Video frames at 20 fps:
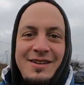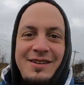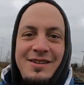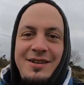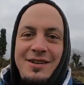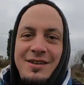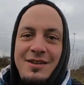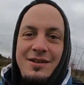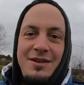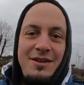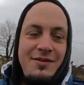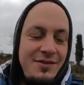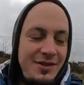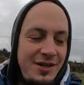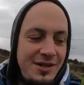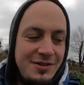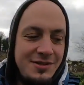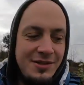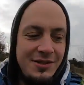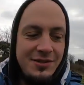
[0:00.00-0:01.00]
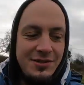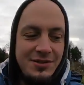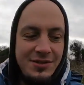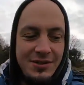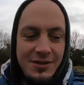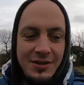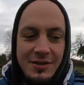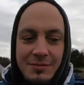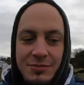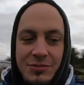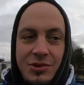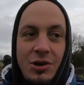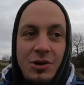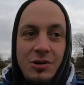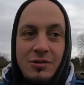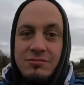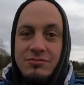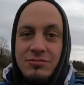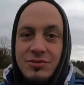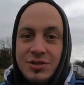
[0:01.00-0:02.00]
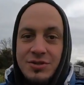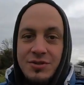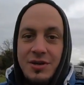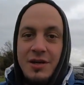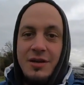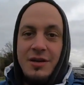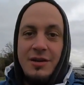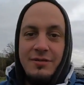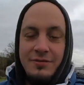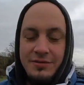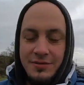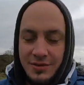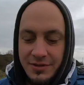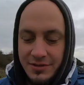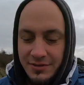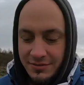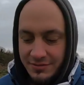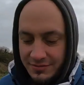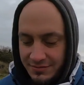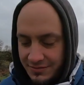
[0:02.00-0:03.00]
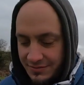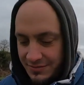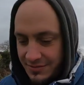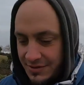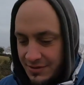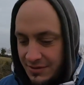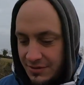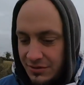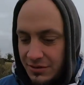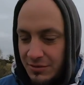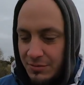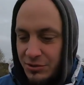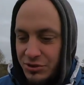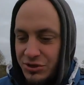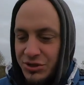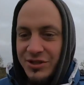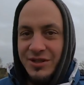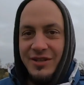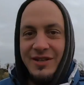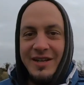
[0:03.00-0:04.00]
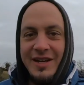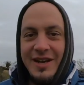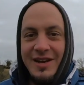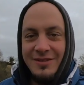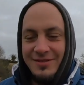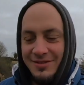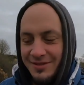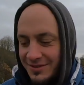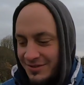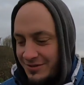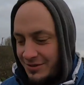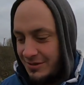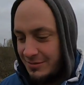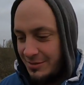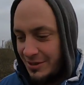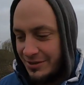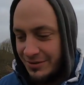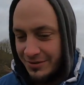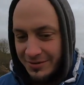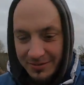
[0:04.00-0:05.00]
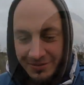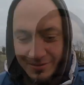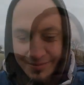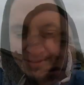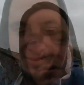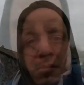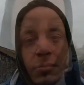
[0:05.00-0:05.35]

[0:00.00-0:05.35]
He even eats it raw, straight off the bush in the garden, not a bothering him.